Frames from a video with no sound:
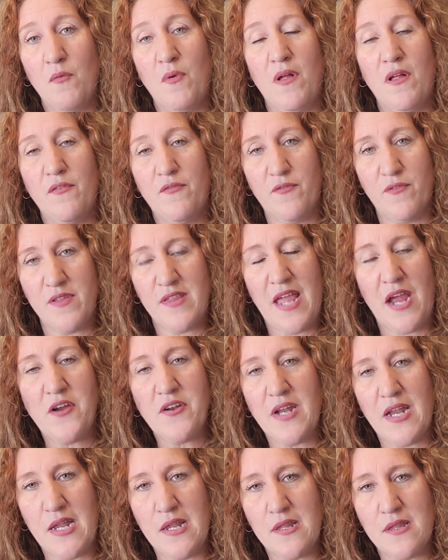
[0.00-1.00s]
Well,
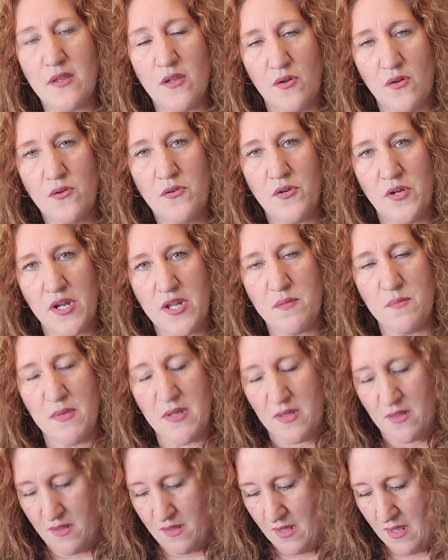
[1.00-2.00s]
Saturday's
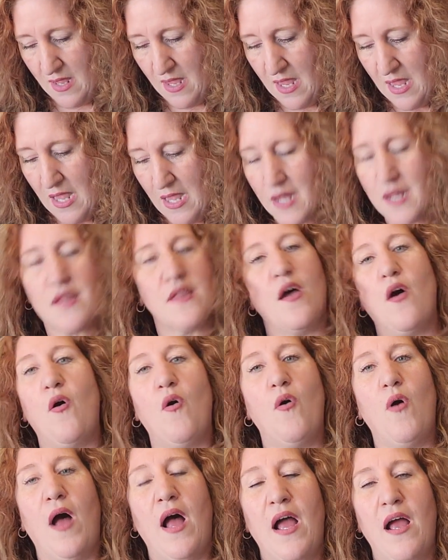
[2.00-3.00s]
Christmas.
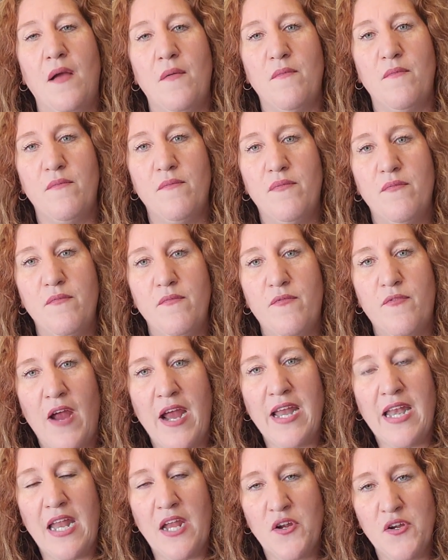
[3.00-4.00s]
So,
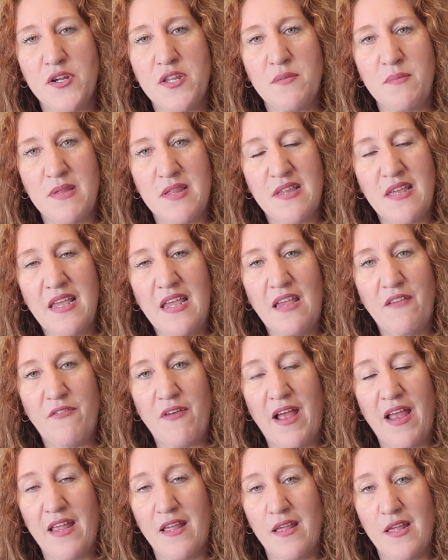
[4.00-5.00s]
Friday, Christmas
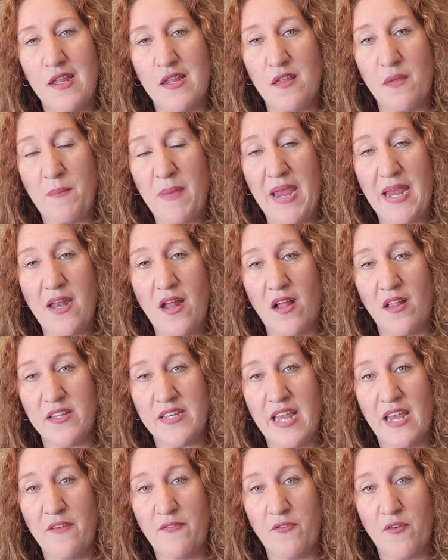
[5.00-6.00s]
Eve, is a paid
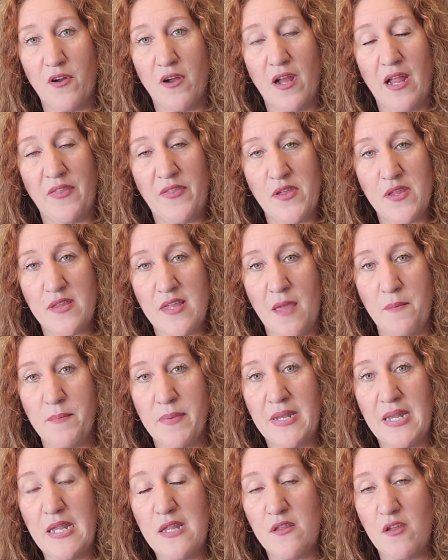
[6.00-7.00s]
holiday at this
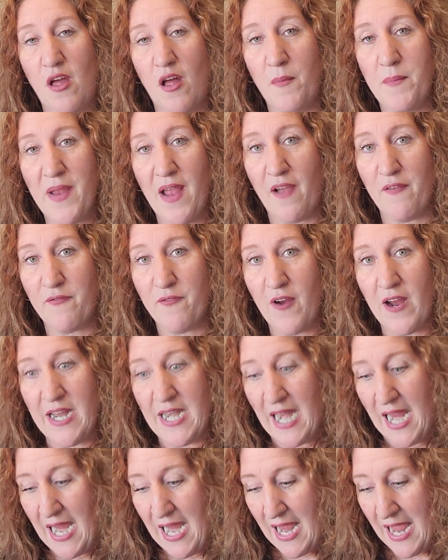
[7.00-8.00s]
company, so I'll be off
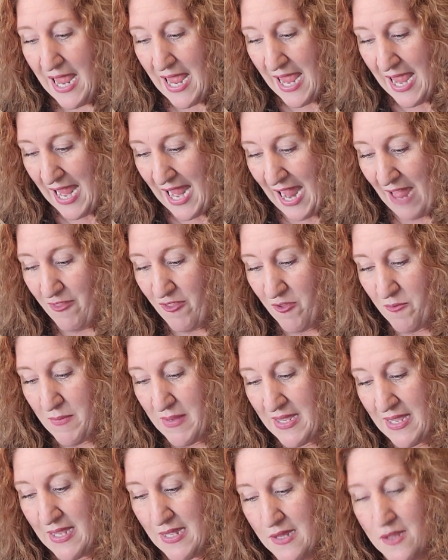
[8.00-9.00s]
Friday, and then
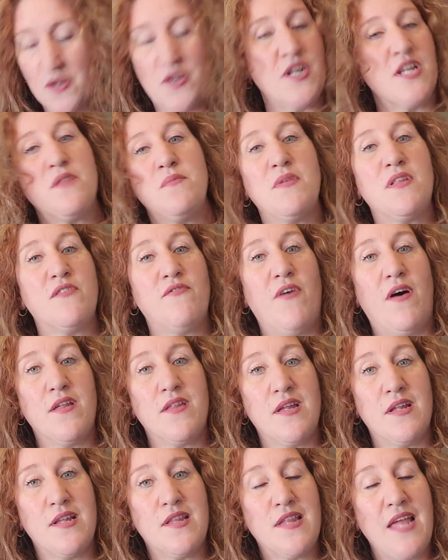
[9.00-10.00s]
because Christmas
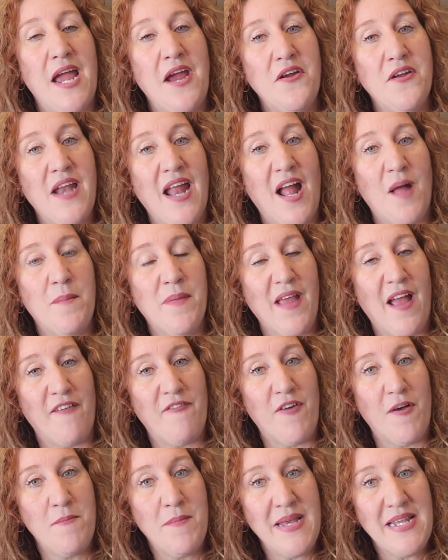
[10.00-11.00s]
falls on Saturday, I'll be
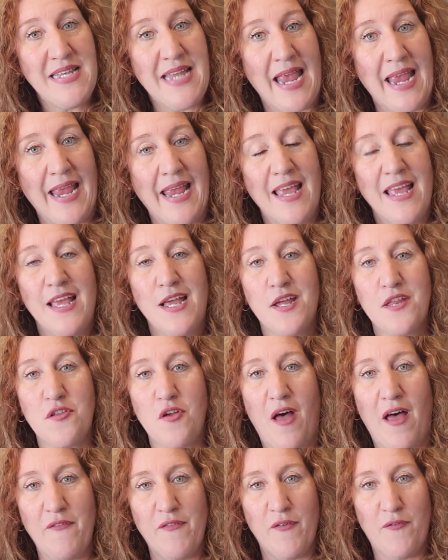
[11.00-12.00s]
off on Monday.
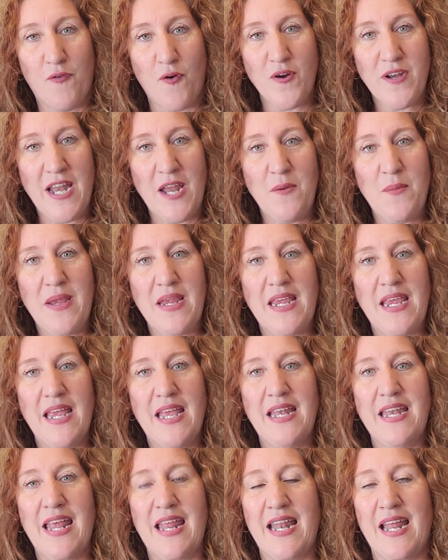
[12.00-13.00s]
So I'll have a 4-day
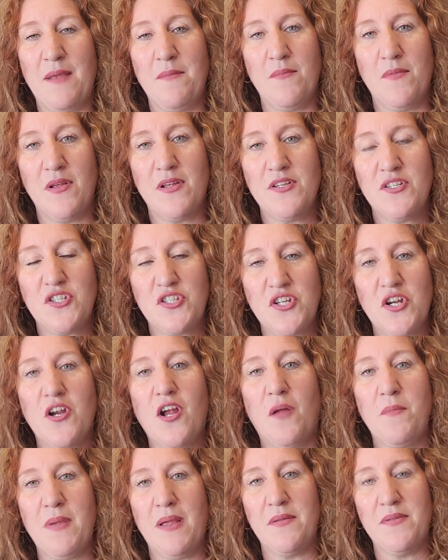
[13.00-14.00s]
weekend, and I'm
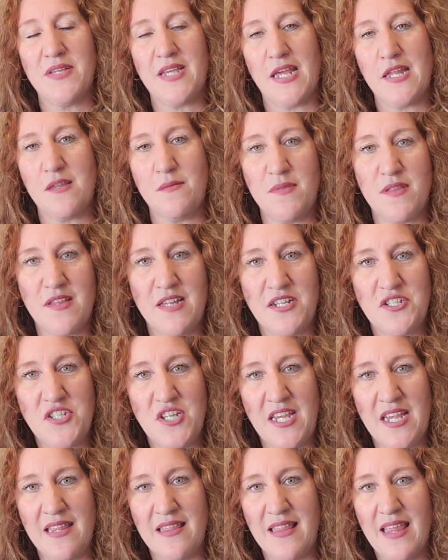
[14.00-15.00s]
sure I'll be able to get some
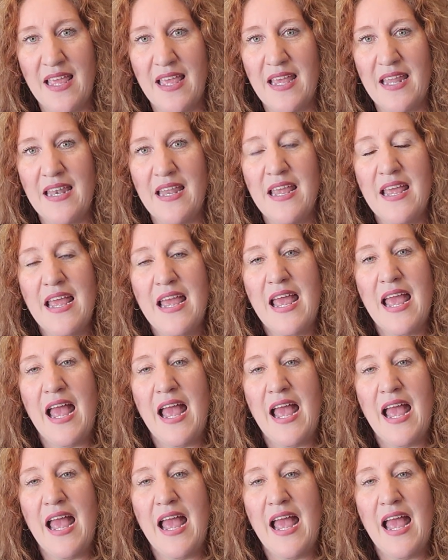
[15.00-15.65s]
stitching in then.